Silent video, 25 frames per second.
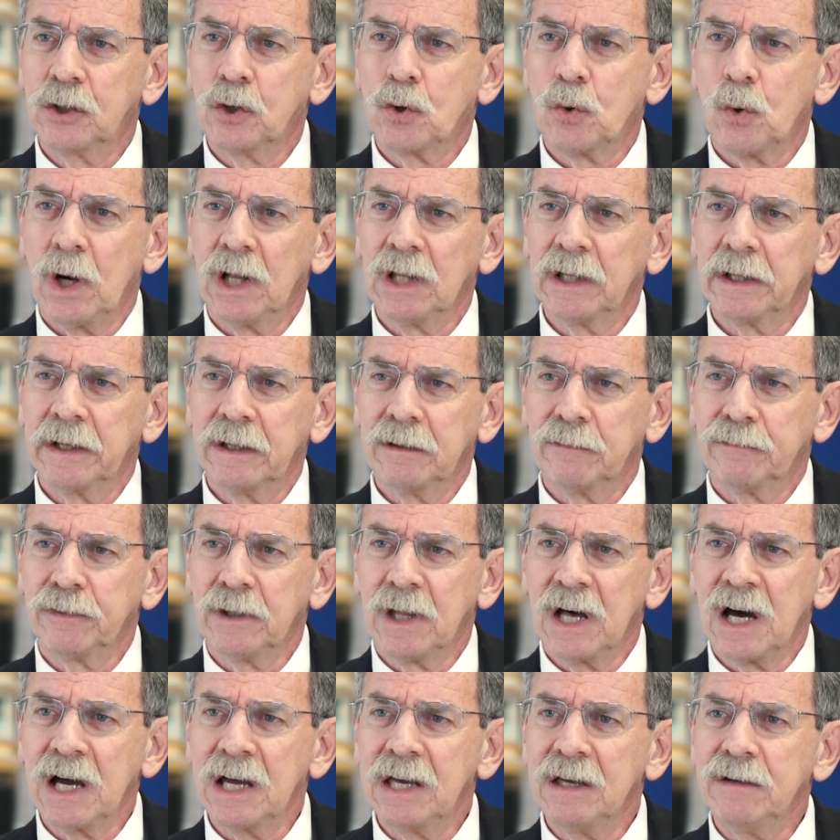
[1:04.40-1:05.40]
quality of
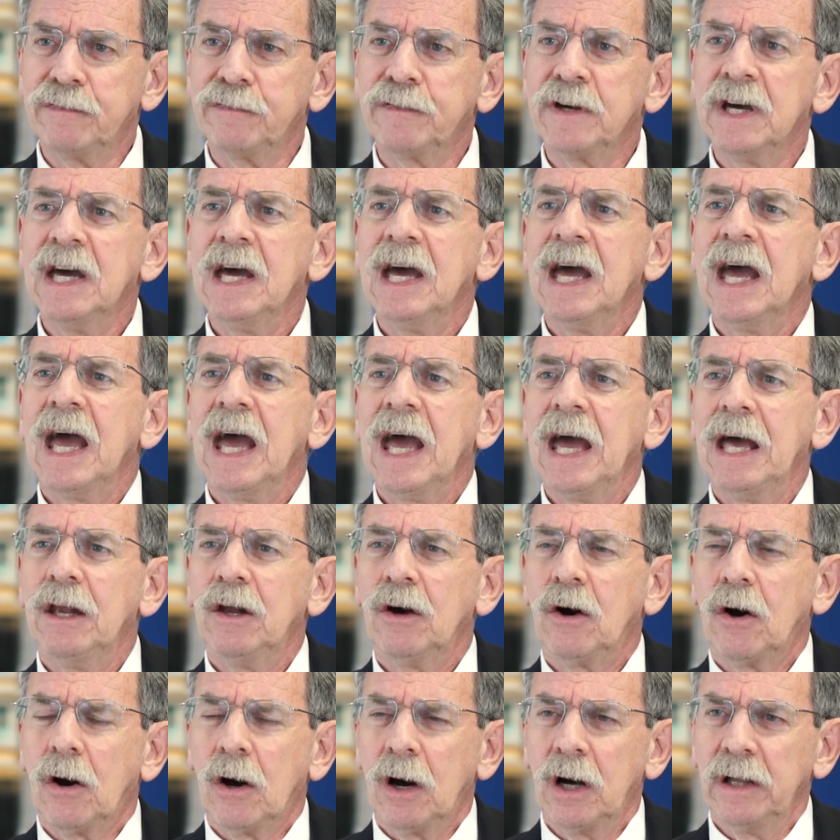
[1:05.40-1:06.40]
life and
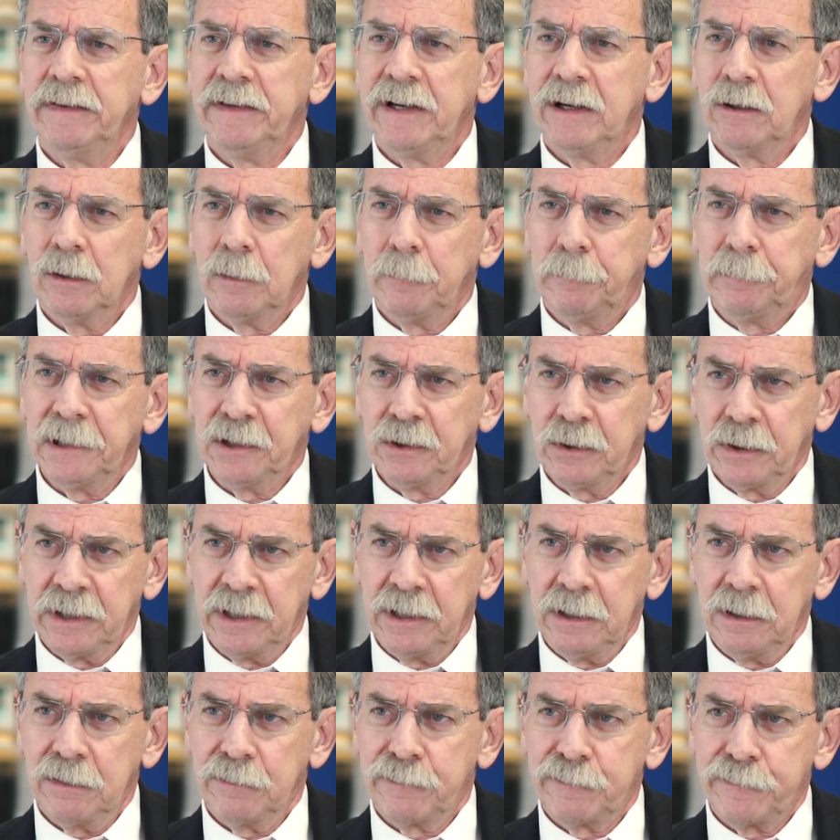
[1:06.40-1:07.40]
on their
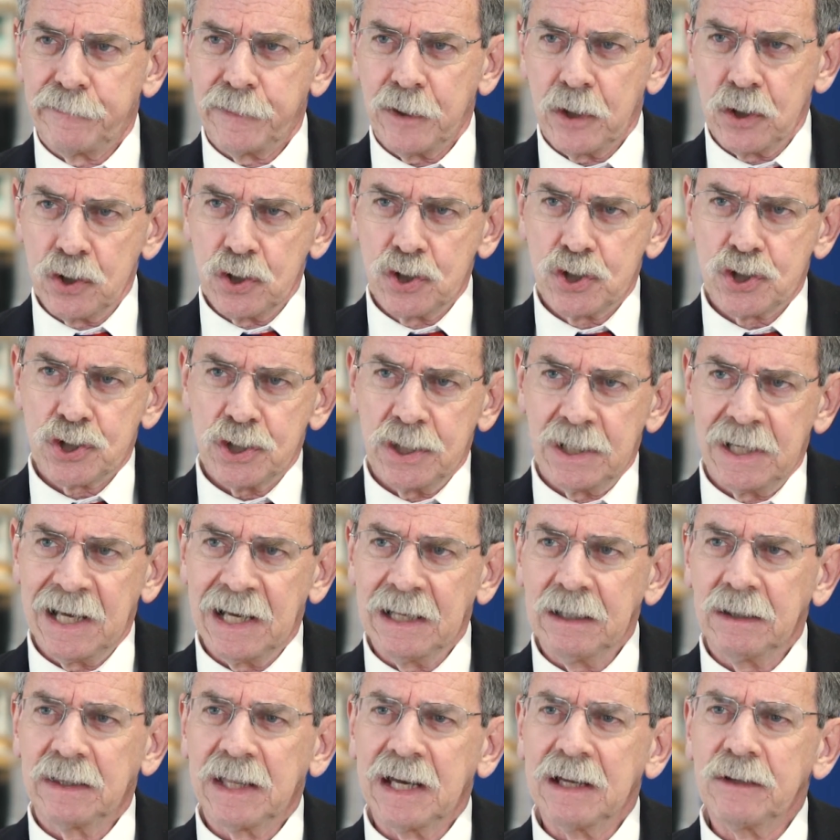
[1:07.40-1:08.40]
ability to function.
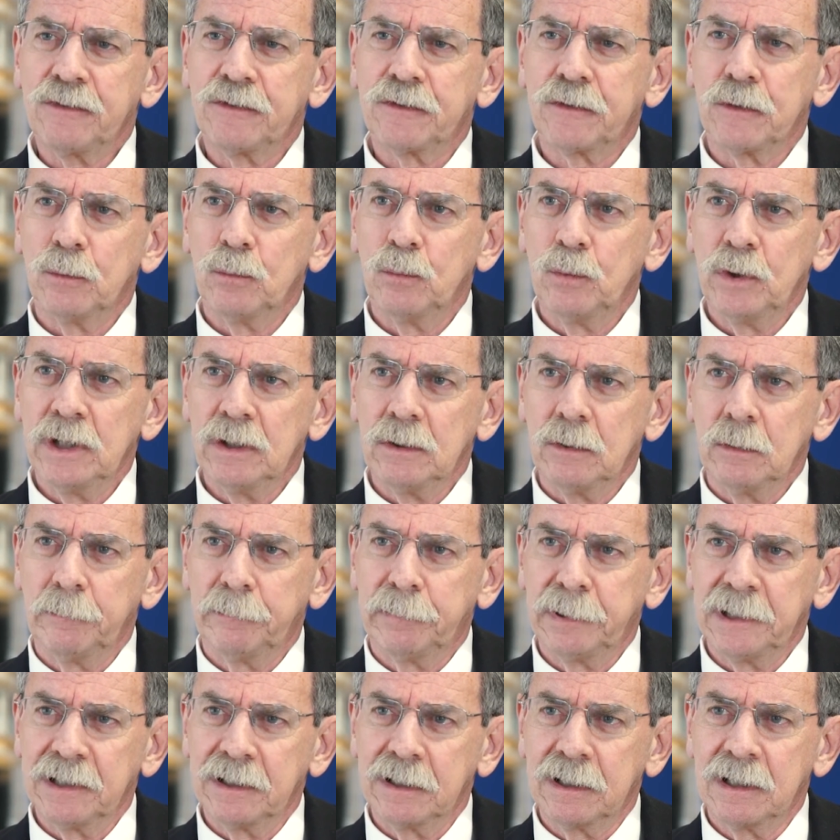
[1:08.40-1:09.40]
That, that's a real
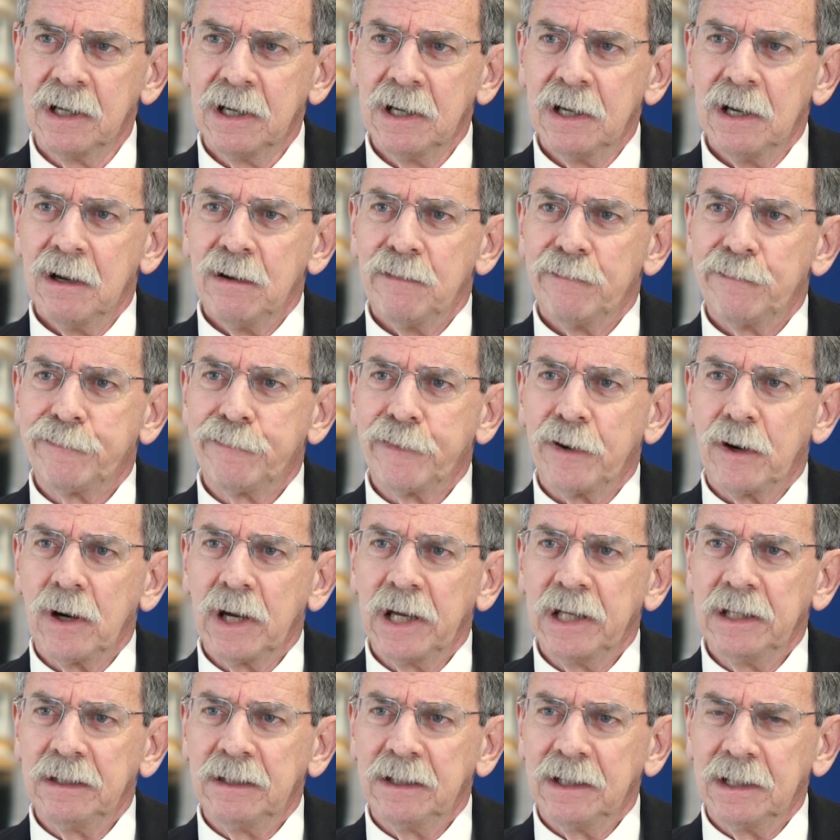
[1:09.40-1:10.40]
big
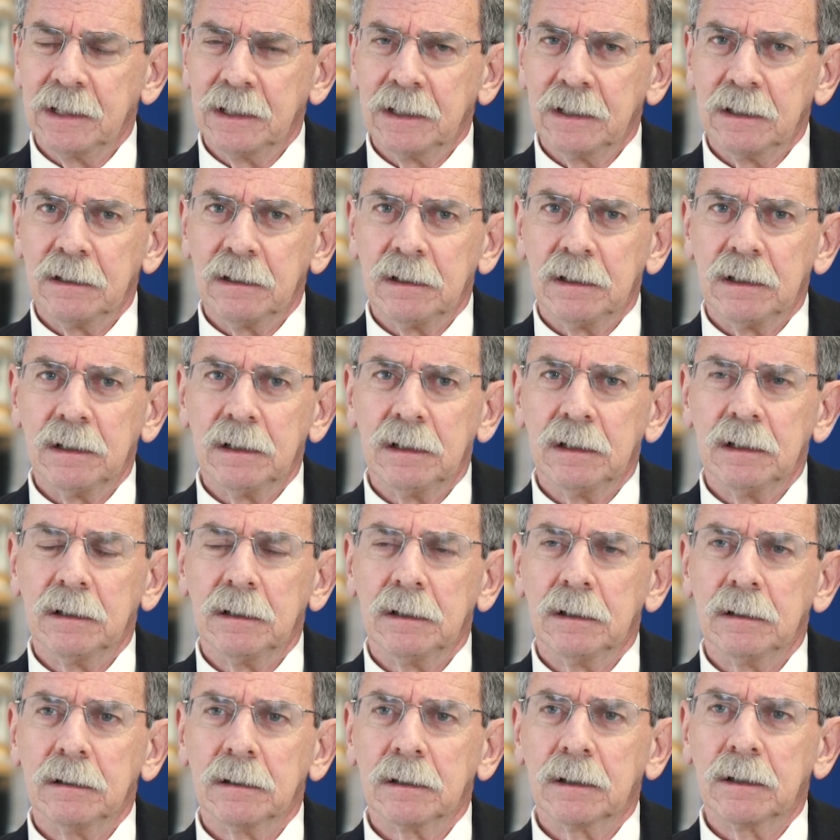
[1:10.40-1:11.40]
finding
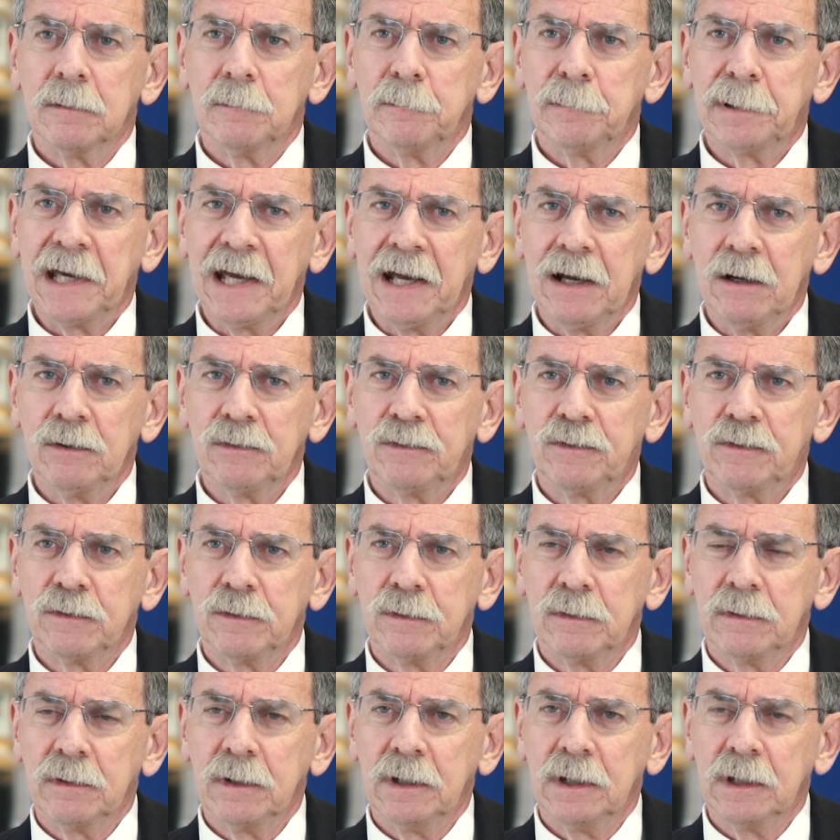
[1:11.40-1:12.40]
uh, compared to
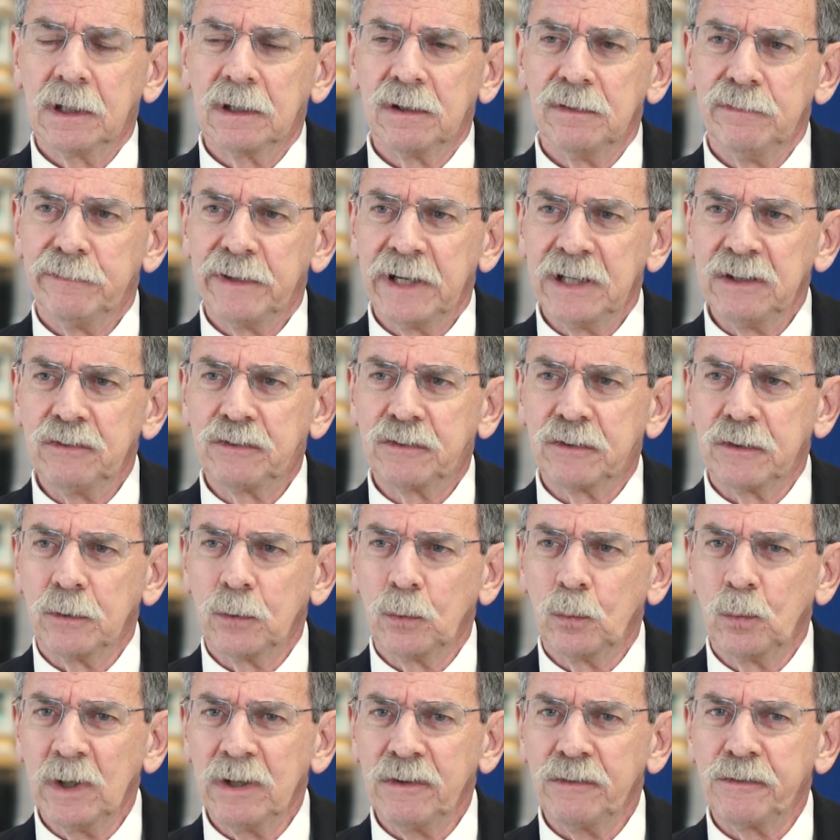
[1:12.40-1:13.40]
the conventional
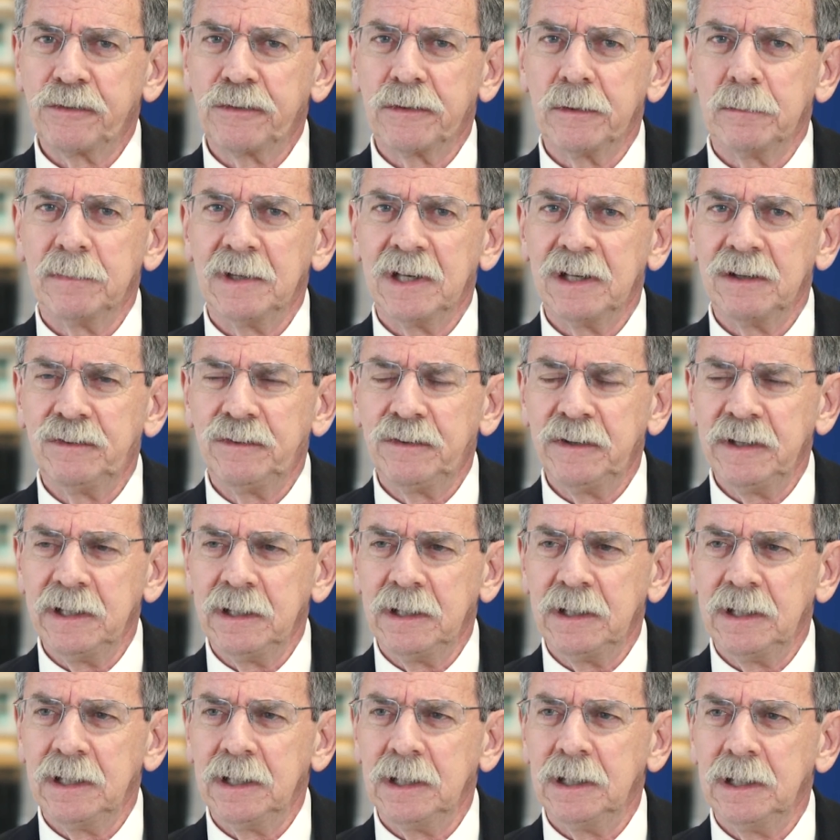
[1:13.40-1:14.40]
wisdom that T
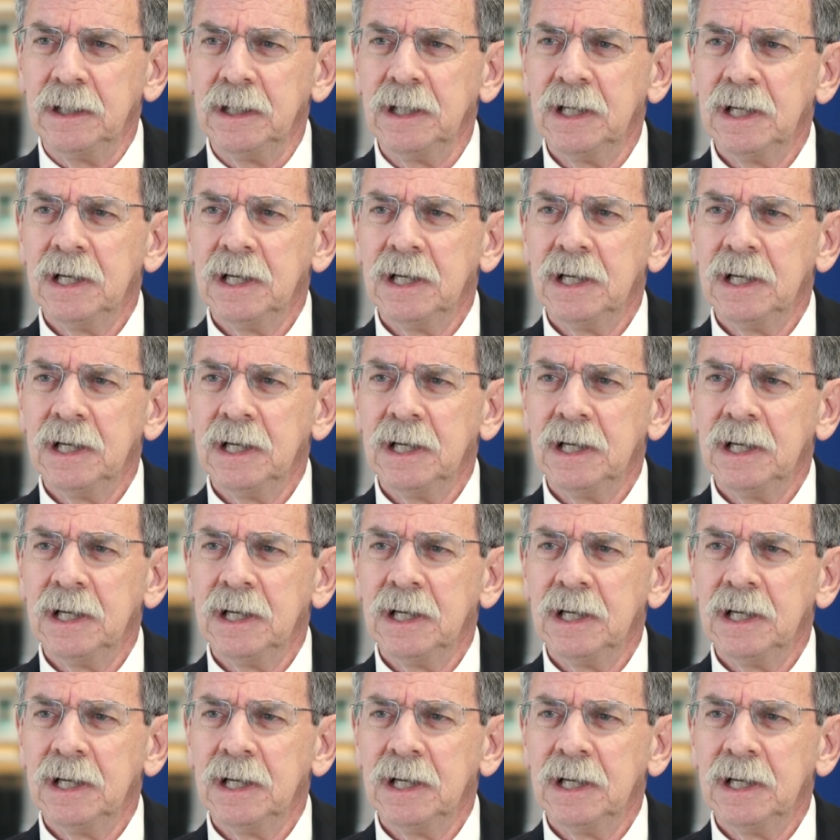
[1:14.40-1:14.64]
D